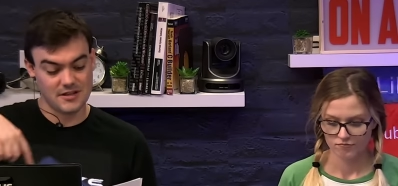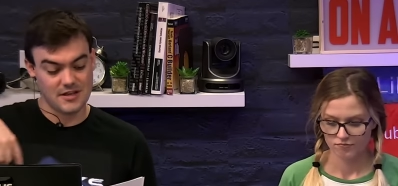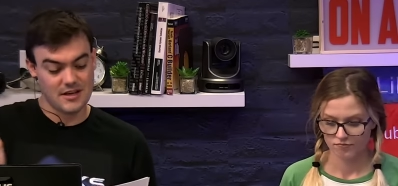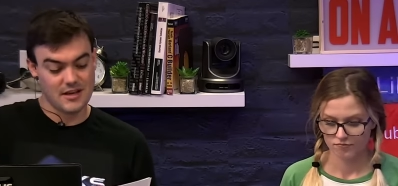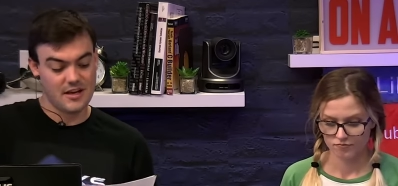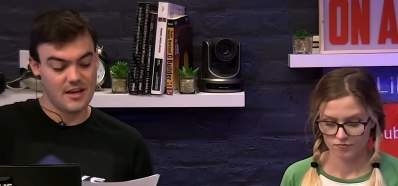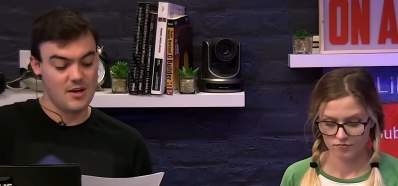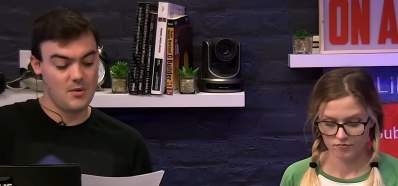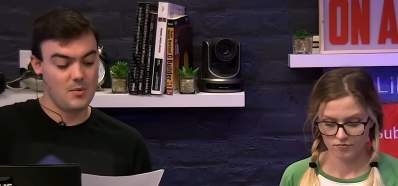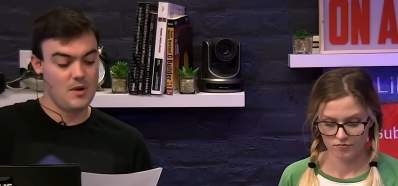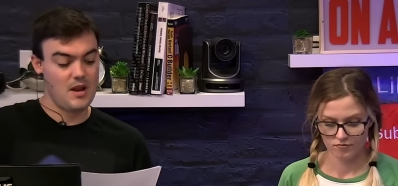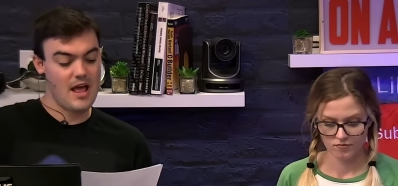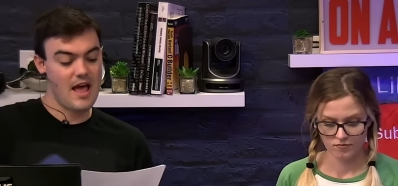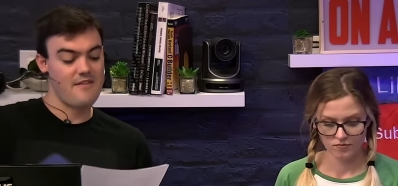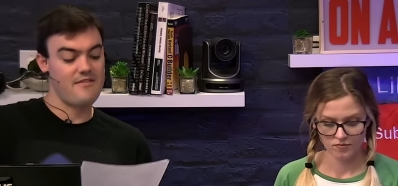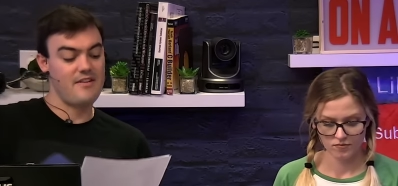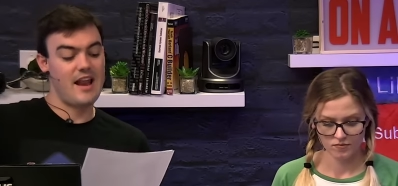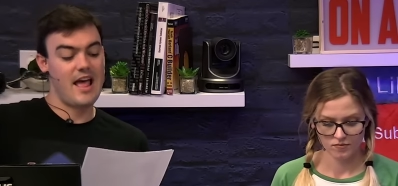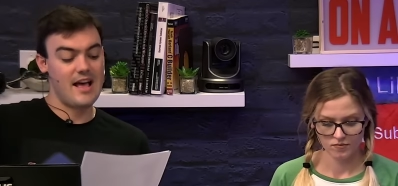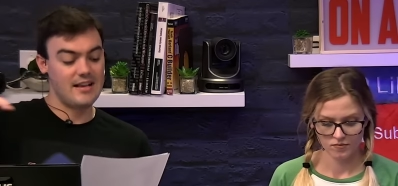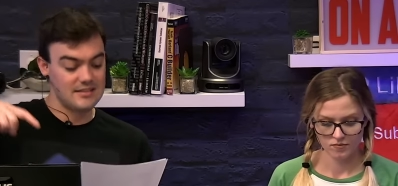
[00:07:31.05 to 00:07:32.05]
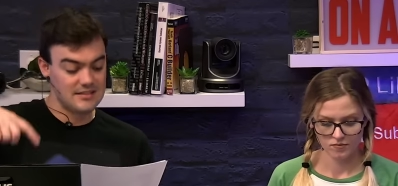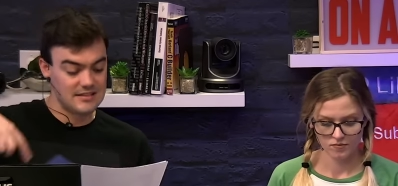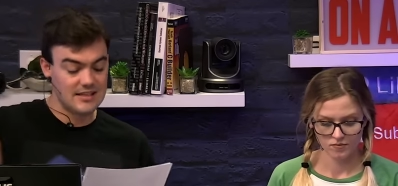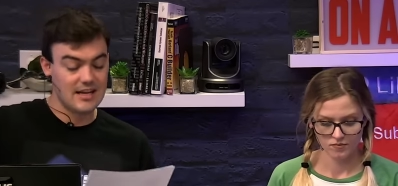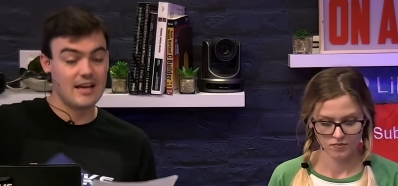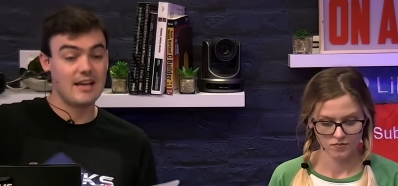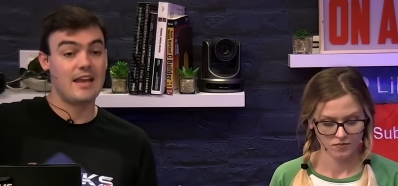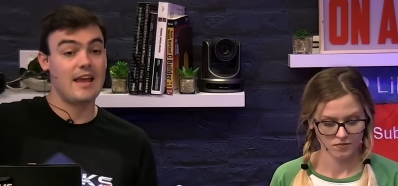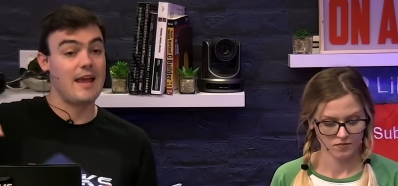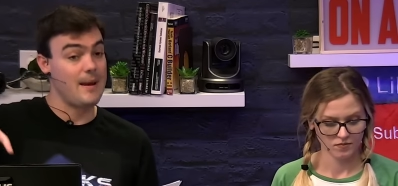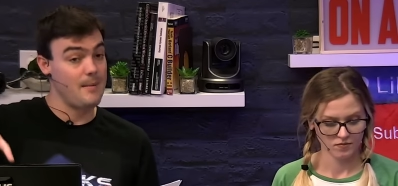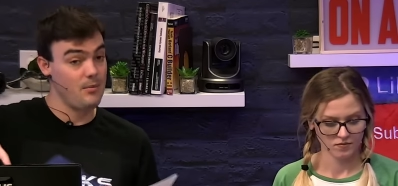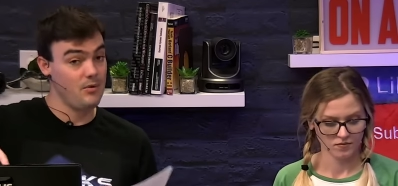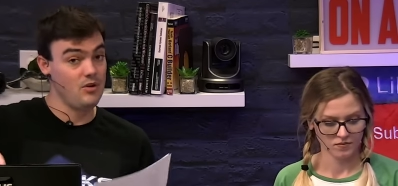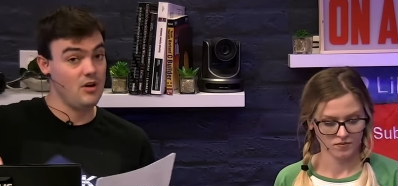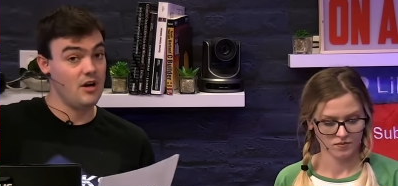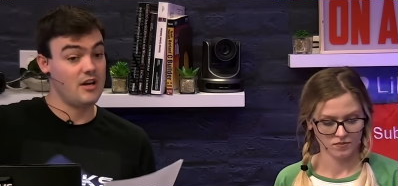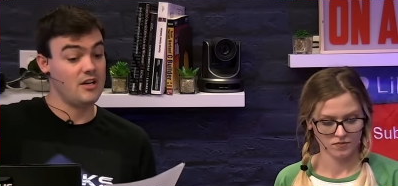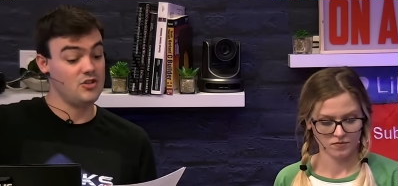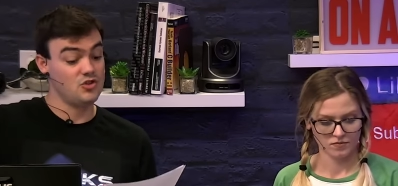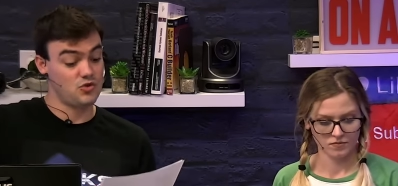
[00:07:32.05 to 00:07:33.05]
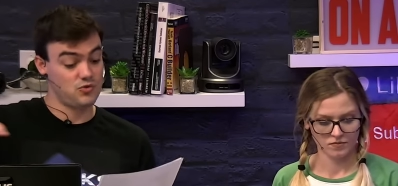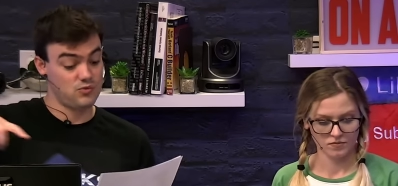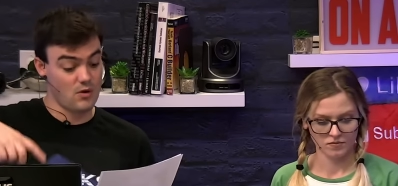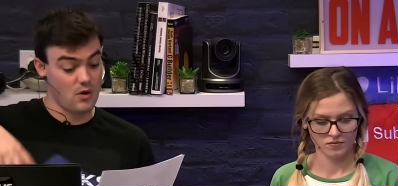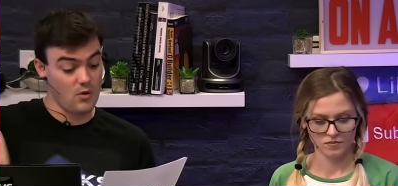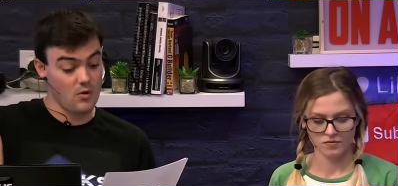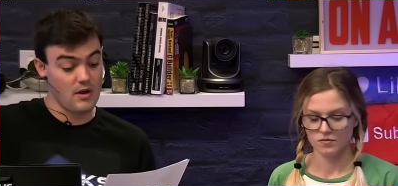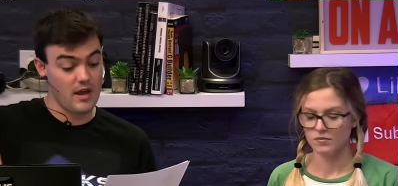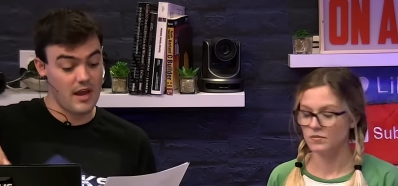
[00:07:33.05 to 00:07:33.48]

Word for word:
Speaker 1: he would have an S D I cable, a control